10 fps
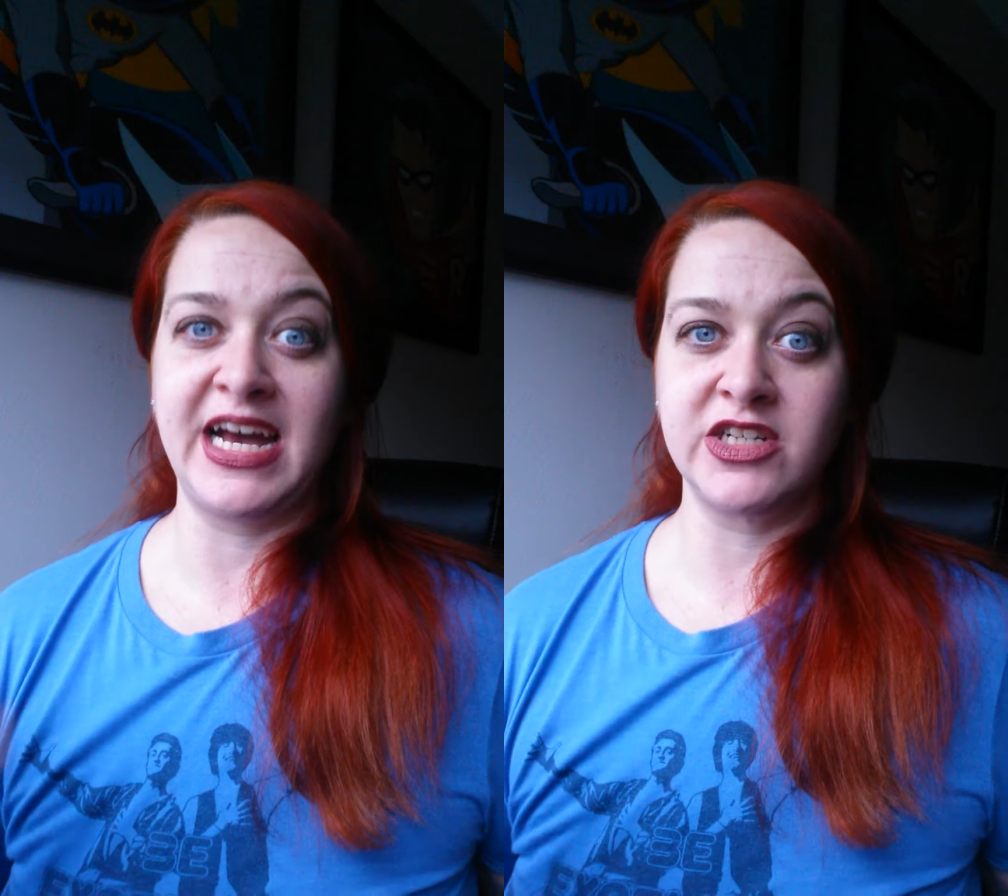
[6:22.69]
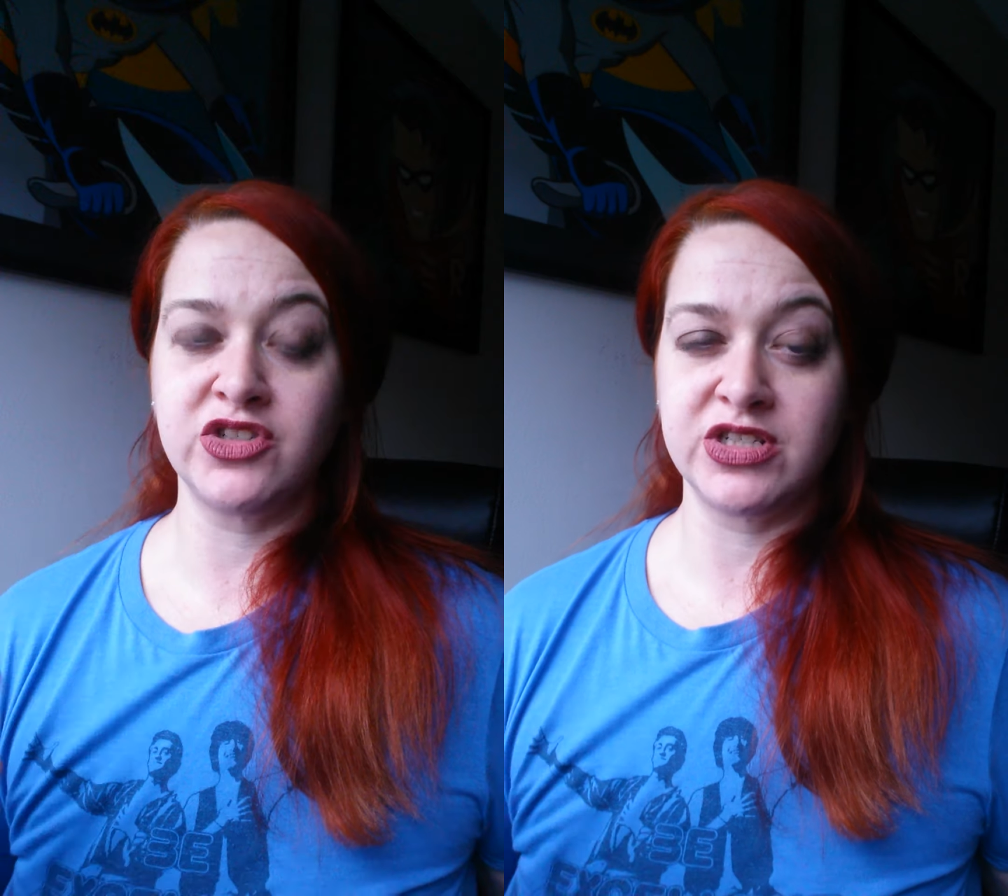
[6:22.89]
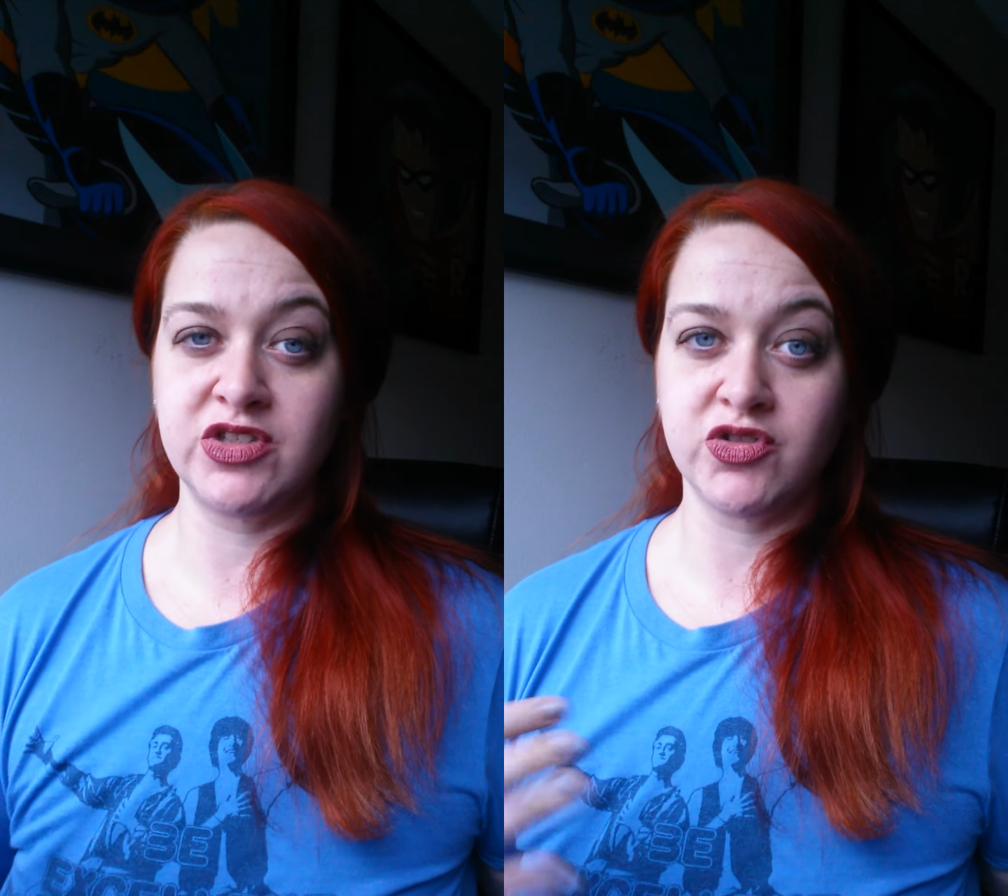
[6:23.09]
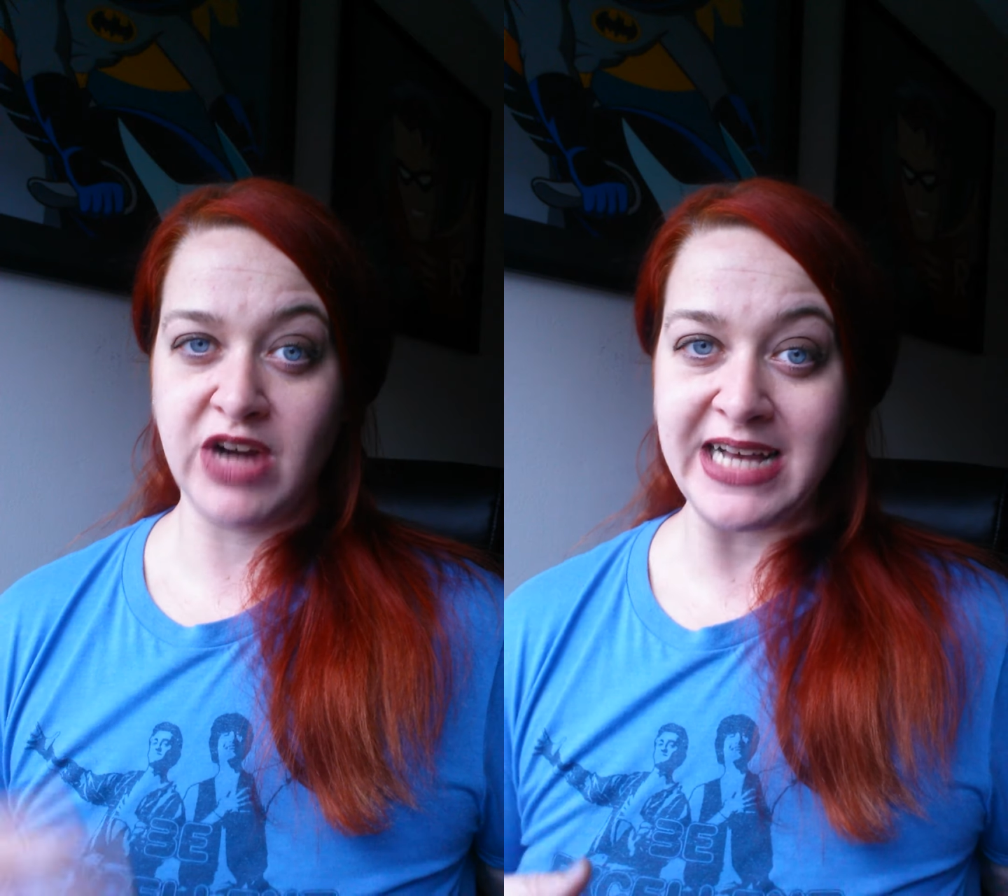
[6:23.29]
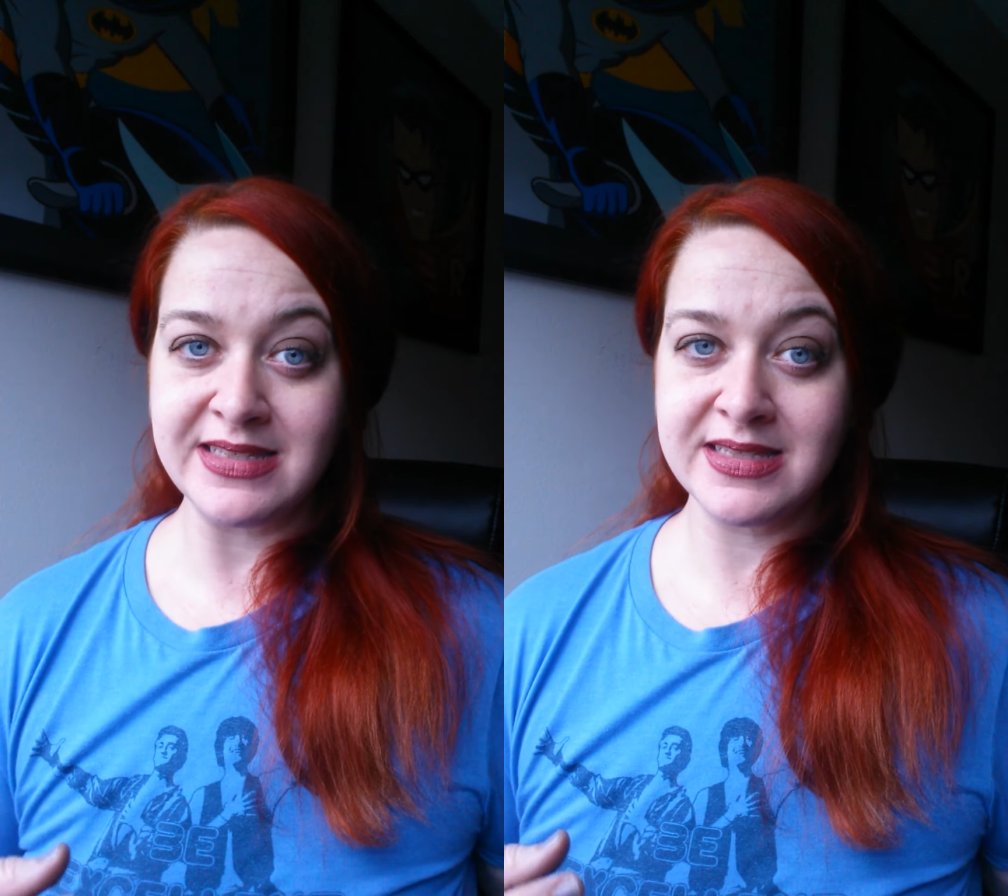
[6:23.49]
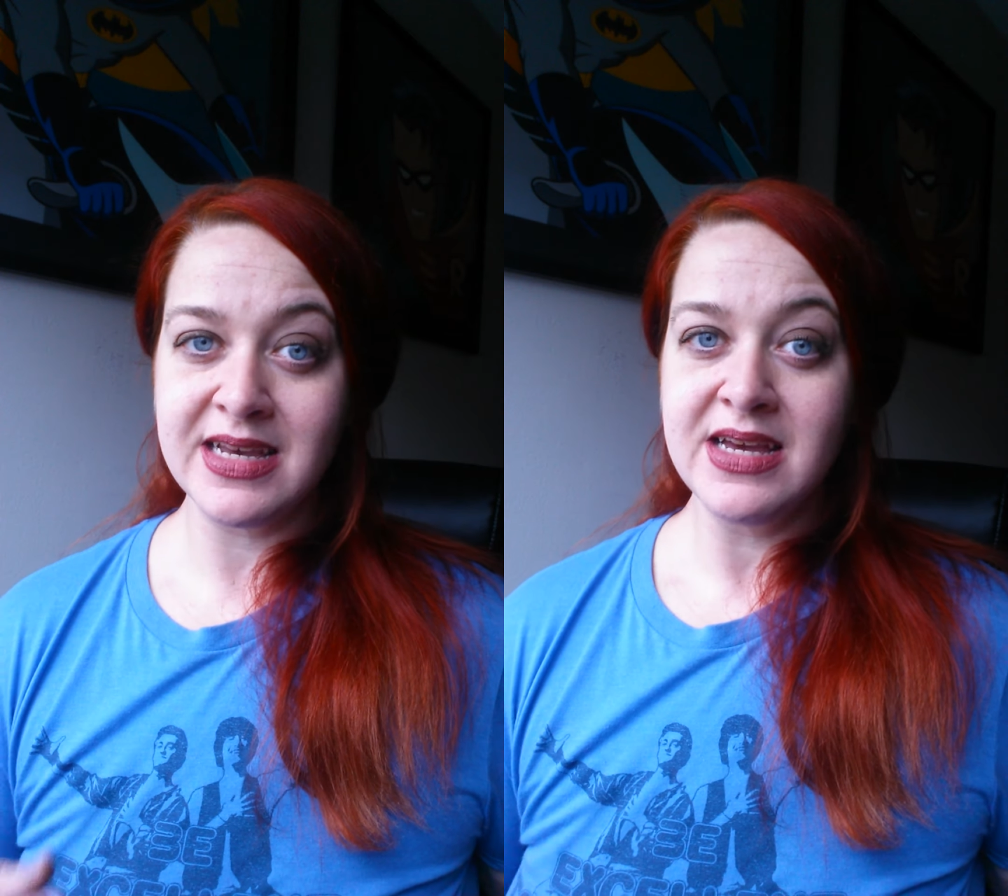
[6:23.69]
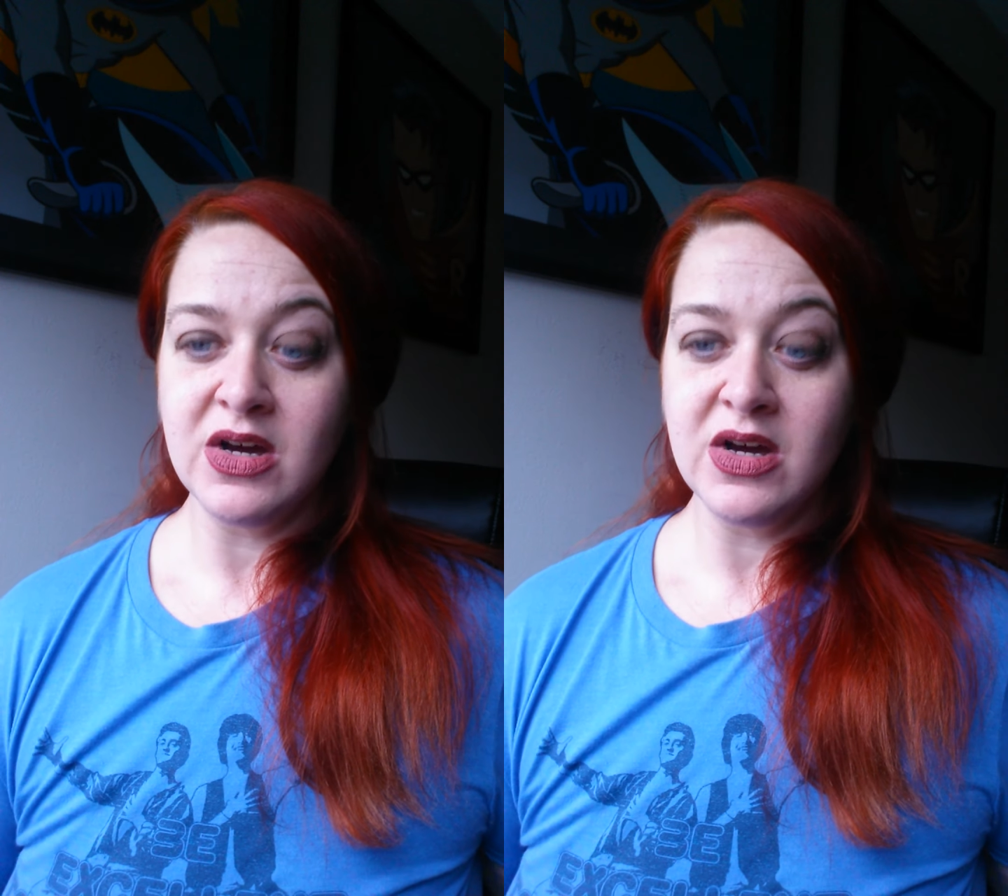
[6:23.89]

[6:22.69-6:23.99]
extra stress